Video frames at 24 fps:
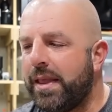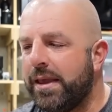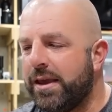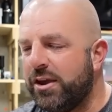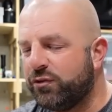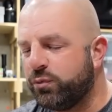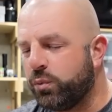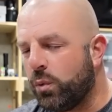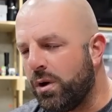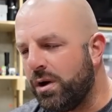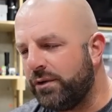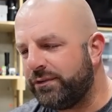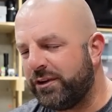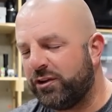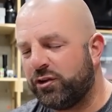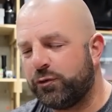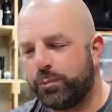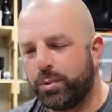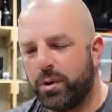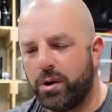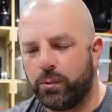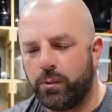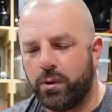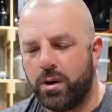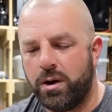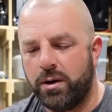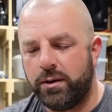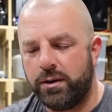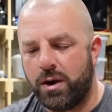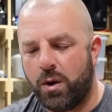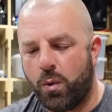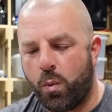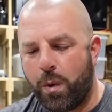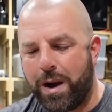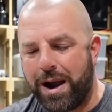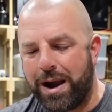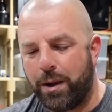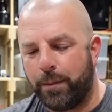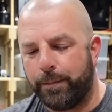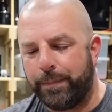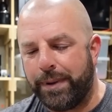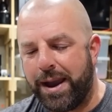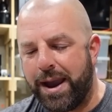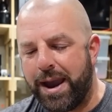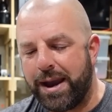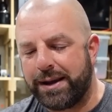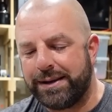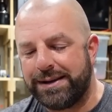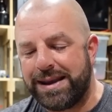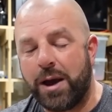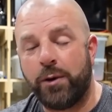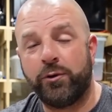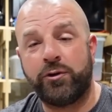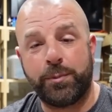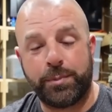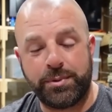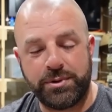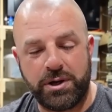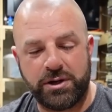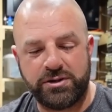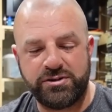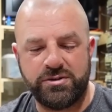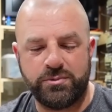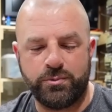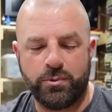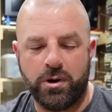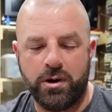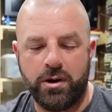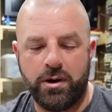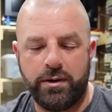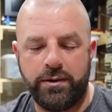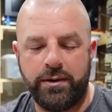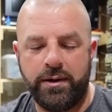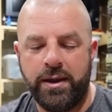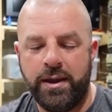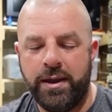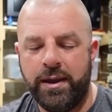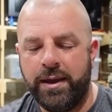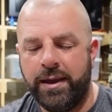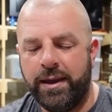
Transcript: sprint run a while back, and now it's a production run.